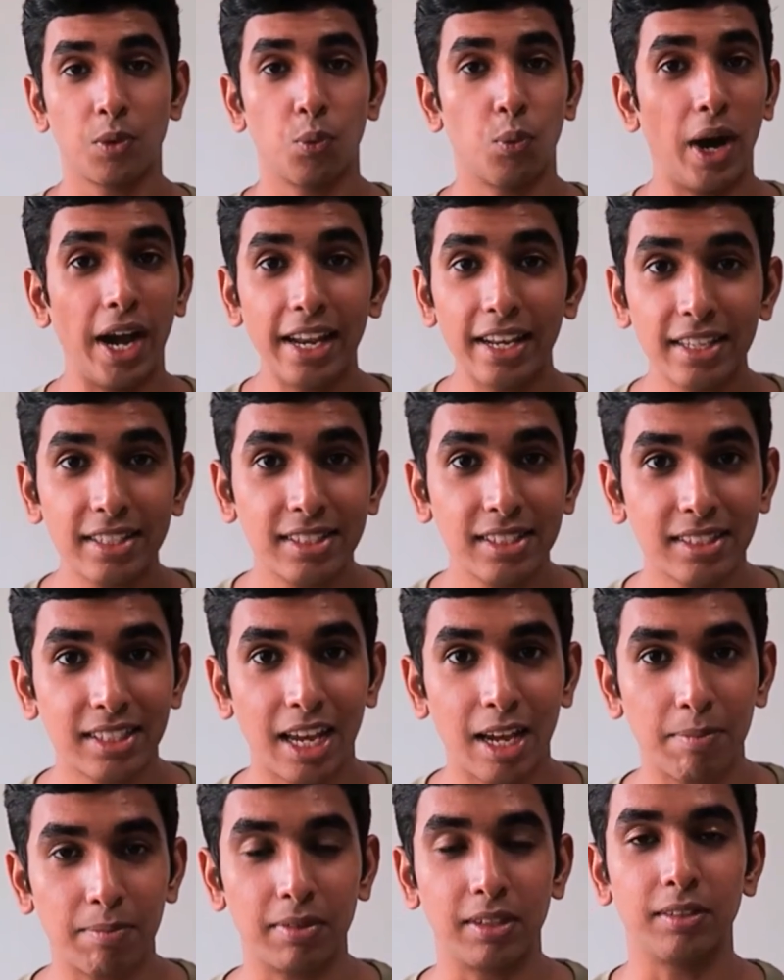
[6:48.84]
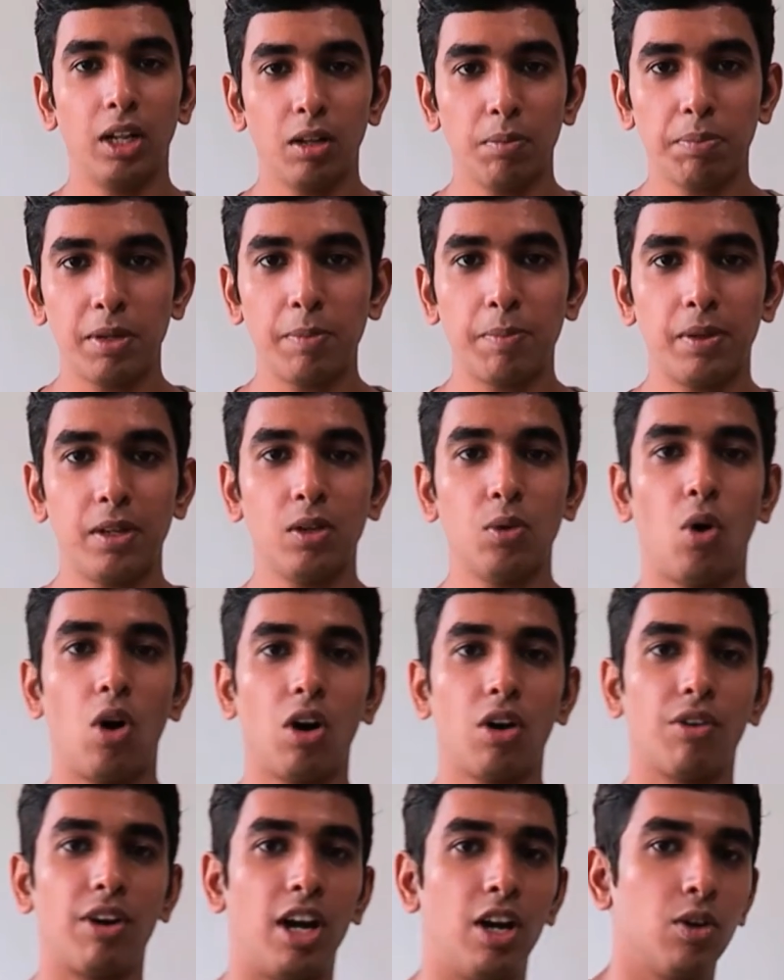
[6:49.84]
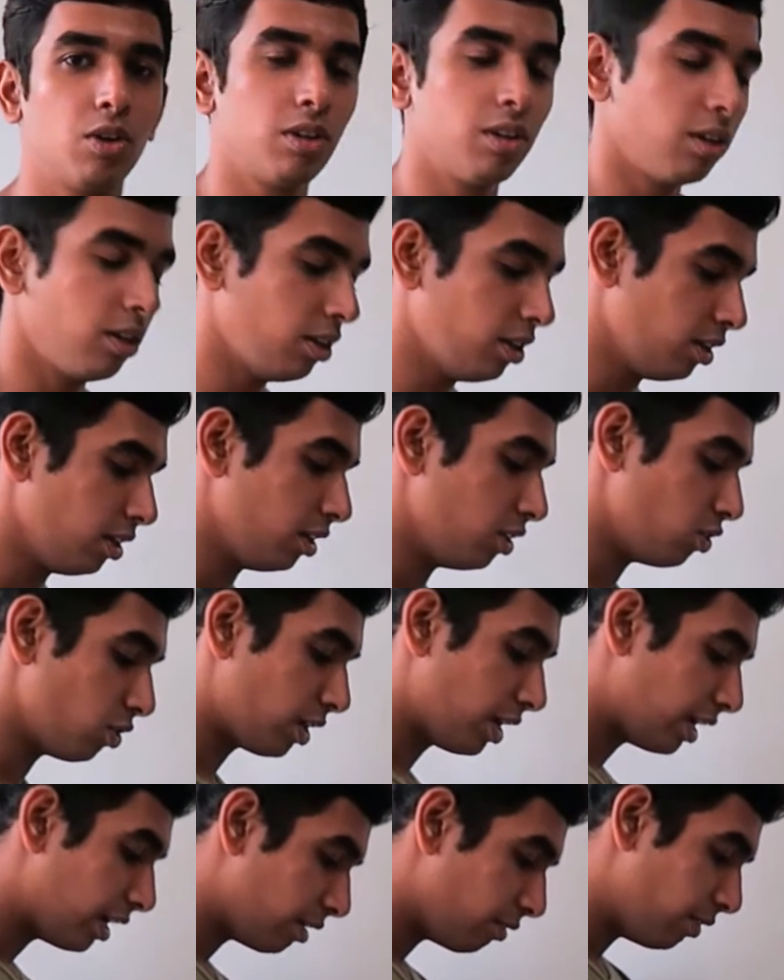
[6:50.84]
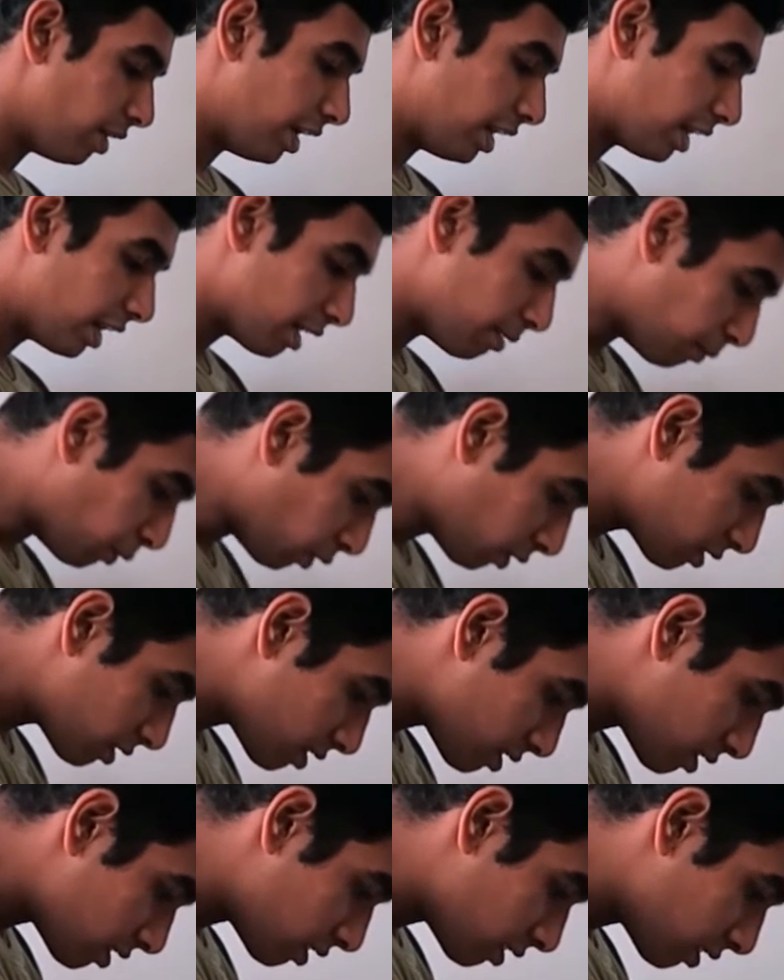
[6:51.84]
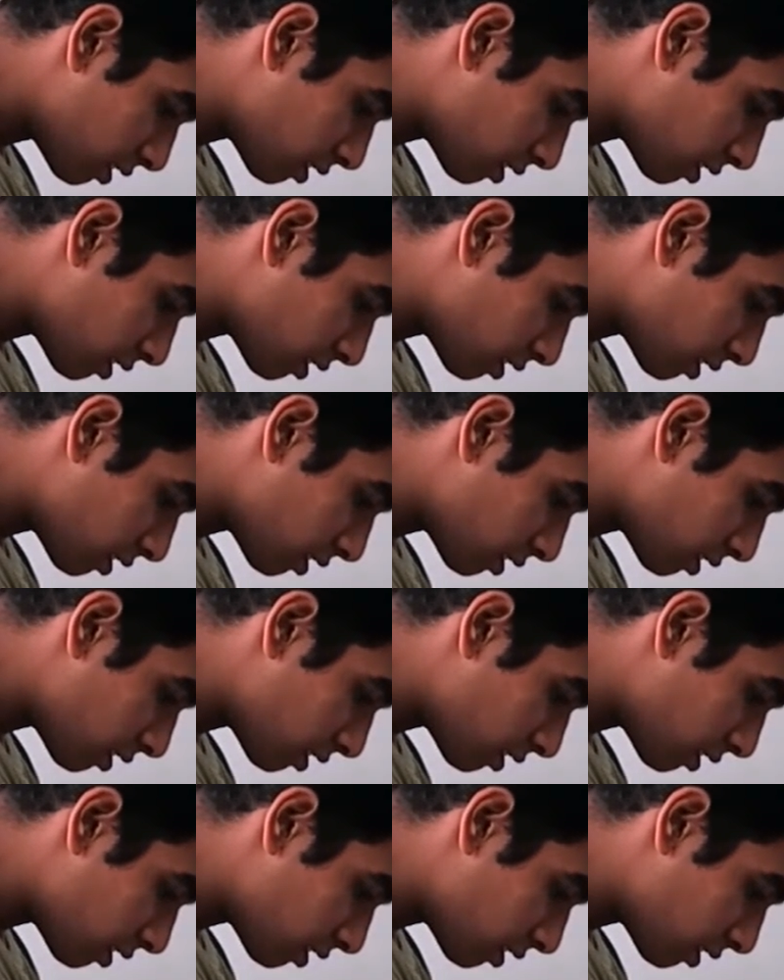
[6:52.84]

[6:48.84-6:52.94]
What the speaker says: Why does this happen? Well, people walk around reading their books,